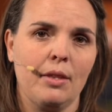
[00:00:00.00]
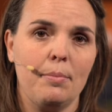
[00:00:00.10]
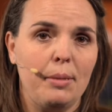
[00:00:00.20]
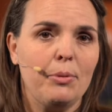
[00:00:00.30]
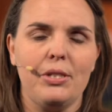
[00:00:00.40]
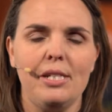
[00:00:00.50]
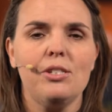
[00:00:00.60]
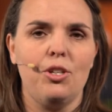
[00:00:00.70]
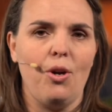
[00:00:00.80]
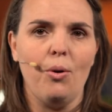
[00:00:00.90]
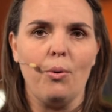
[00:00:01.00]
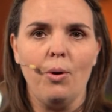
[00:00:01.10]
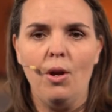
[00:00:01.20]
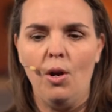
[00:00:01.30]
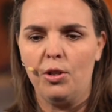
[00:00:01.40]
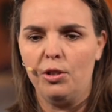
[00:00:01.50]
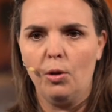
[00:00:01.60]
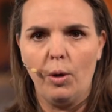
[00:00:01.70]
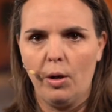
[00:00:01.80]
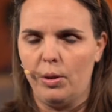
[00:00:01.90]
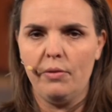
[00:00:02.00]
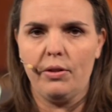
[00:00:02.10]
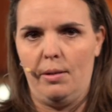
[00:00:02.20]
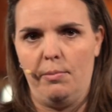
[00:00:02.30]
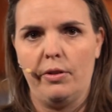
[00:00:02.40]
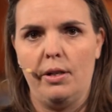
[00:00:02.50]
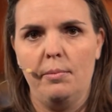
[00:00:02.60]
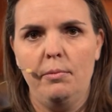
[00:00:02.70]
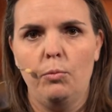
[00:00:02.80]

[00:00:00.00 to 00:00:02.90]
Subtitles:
People need to know, you know, where we've come from,